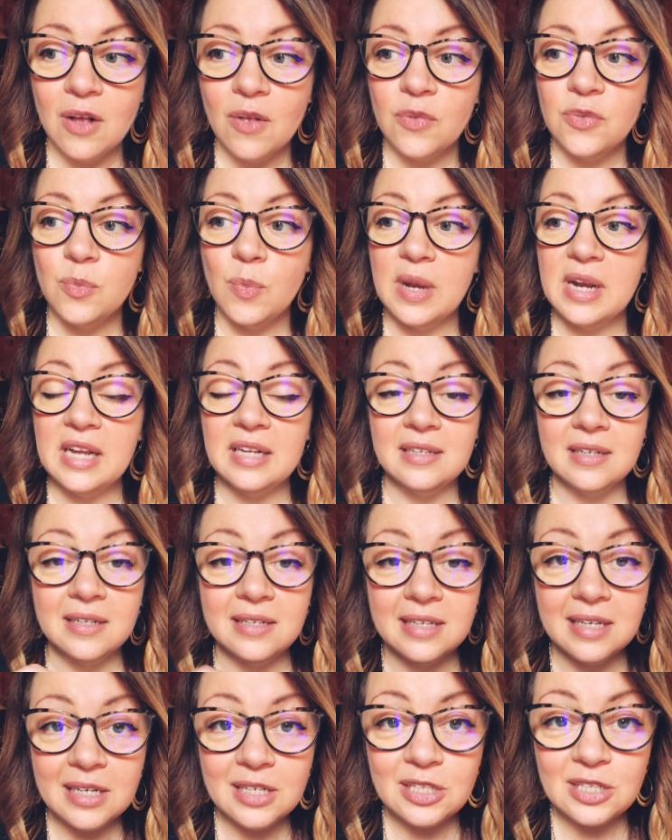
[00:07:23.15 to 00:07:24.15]
So we need to
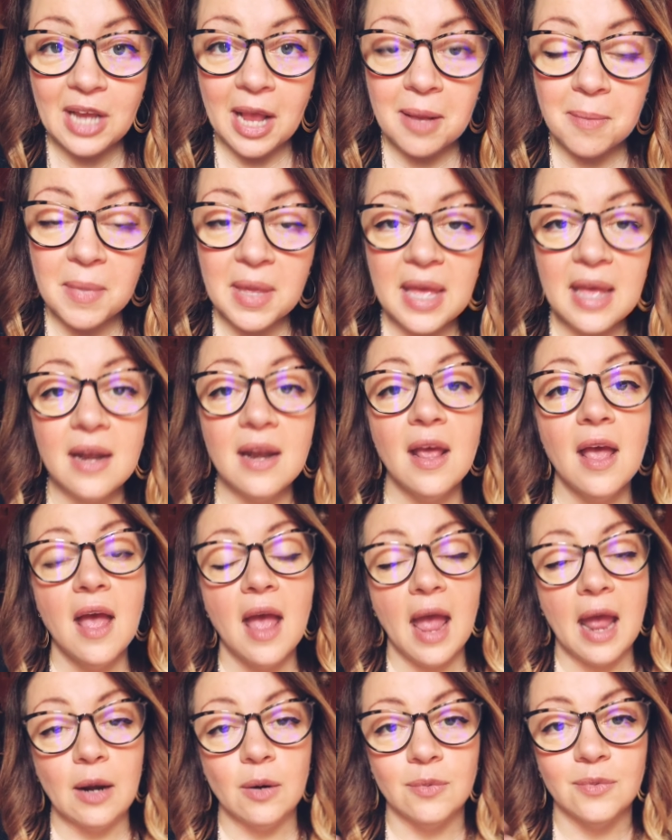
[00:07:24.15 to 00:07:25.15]
de-shame it
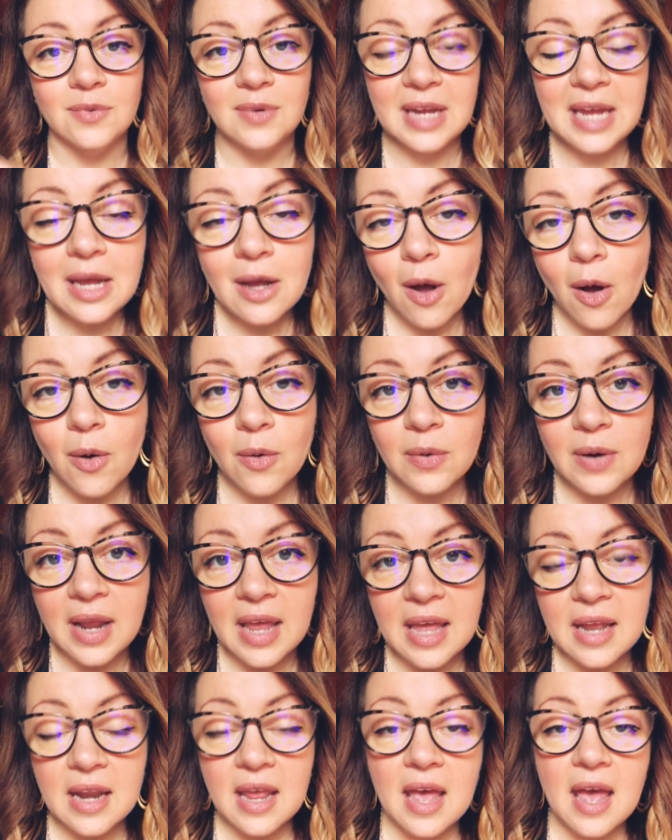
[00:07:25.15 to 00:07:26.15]
and re-own
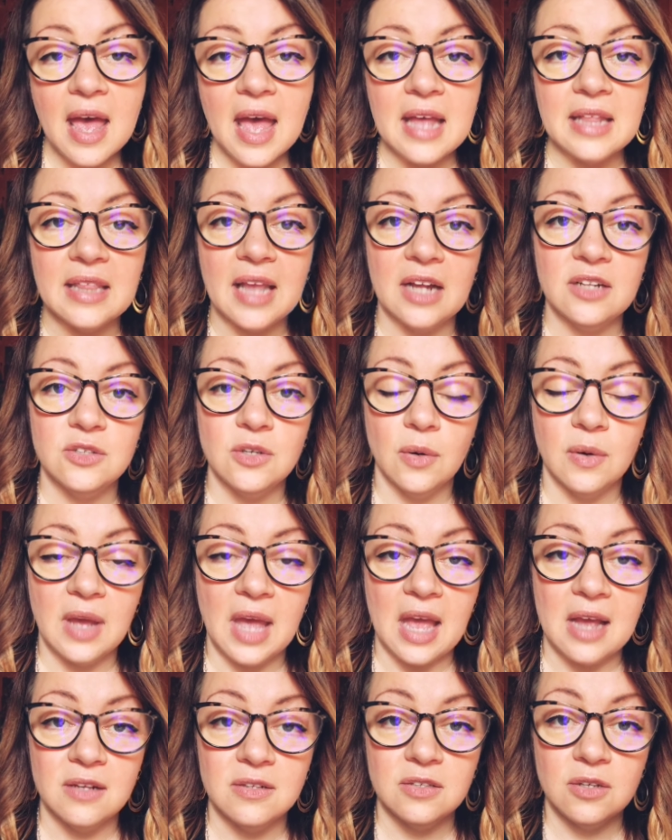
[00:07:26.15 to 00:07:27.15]
it, and that's
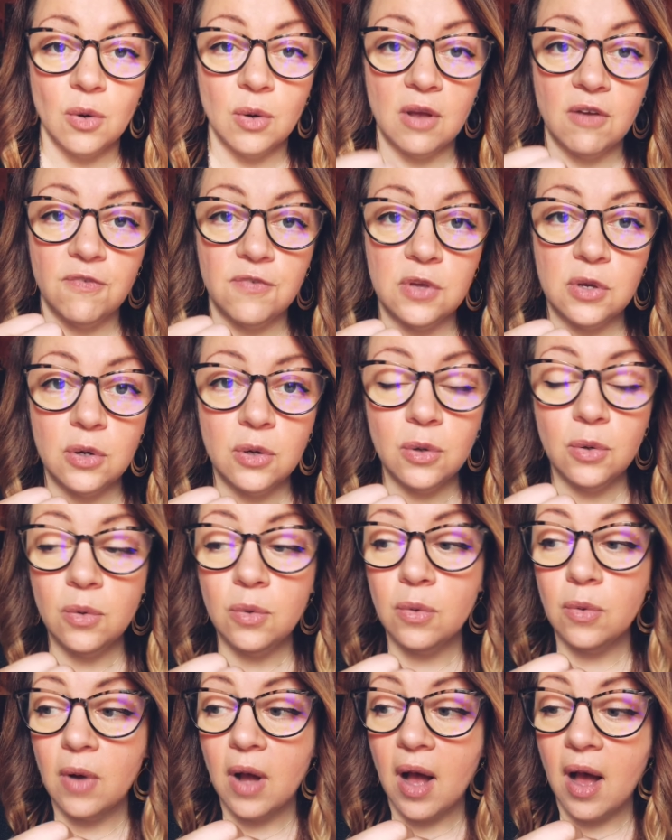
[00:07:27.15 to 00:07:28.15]
okay. So if
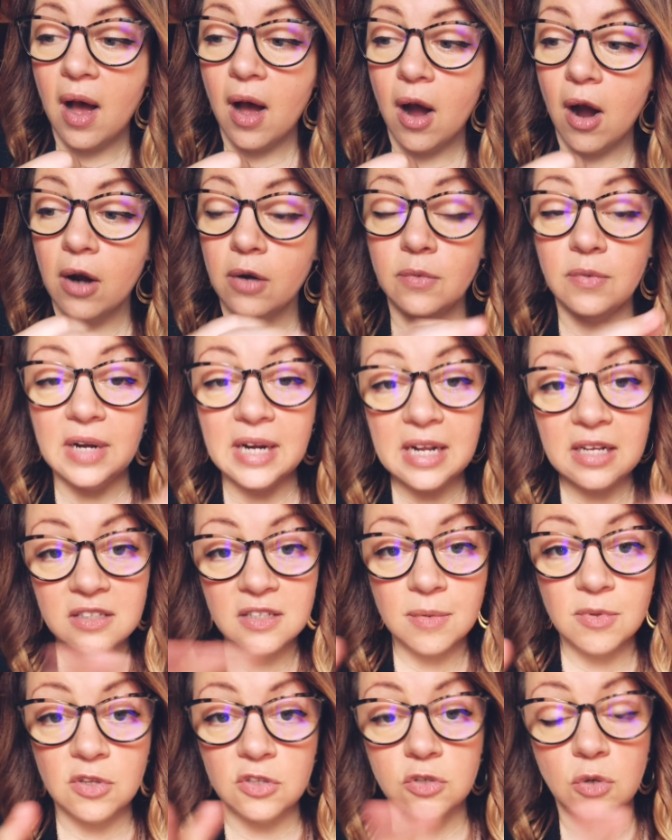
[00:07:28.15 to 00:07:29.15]
you are reading
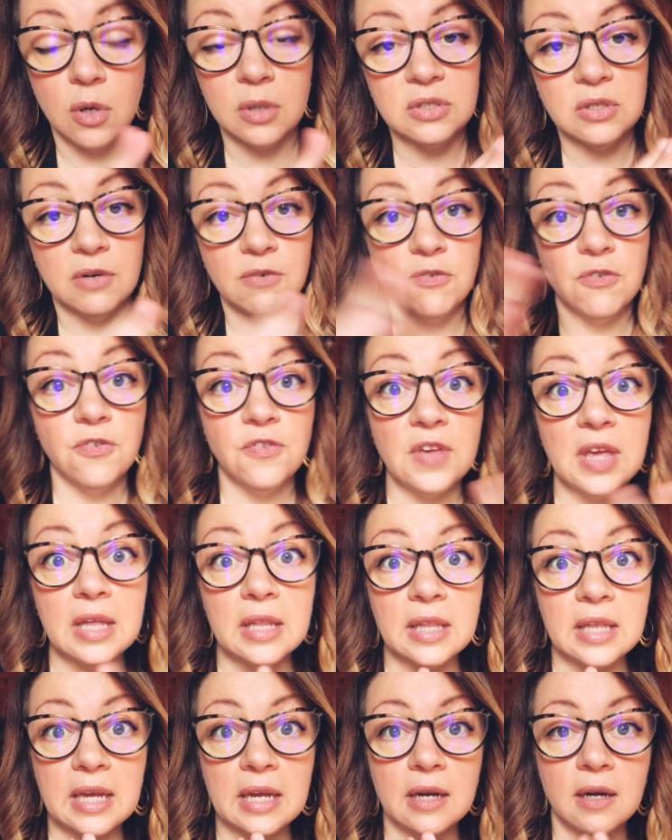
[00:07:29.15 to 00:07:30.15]
some of those quotes and
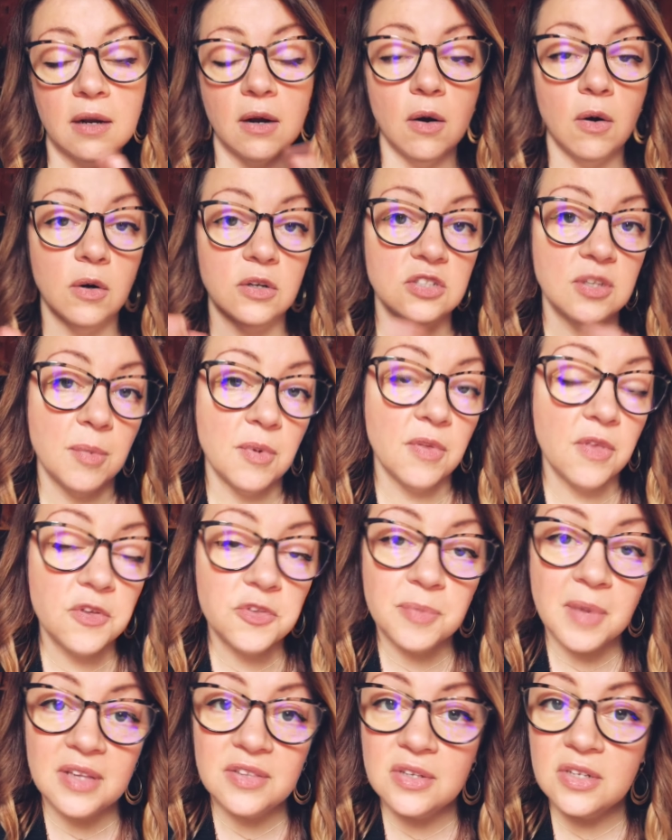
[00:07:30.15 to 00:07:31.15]
feeling, or some of those
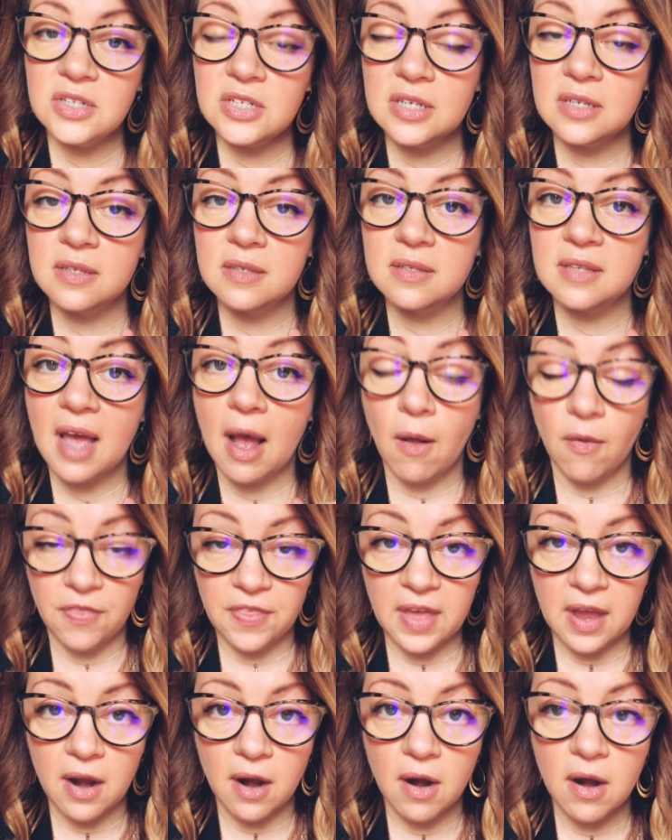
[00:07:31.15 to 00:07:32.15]
messages out
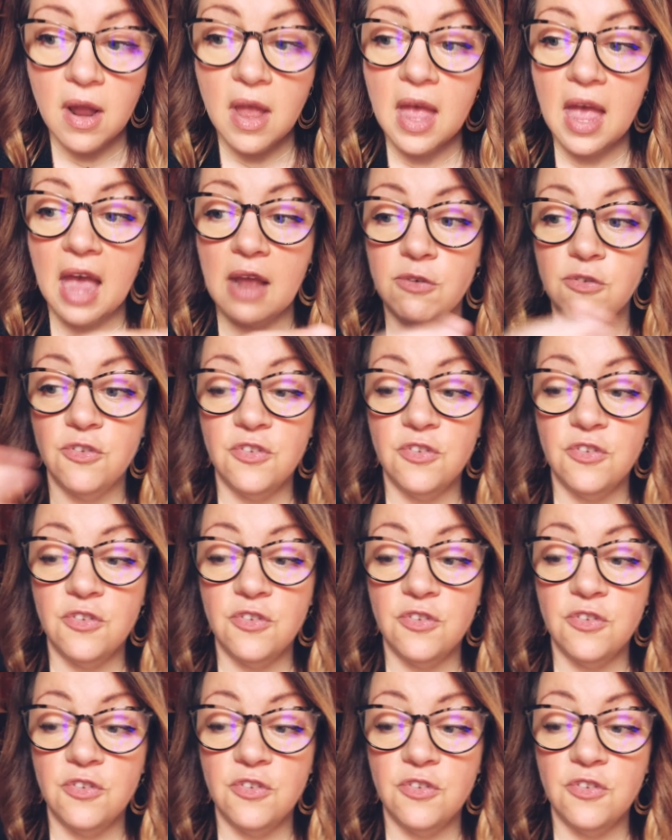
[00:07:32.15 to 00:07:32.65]
there, and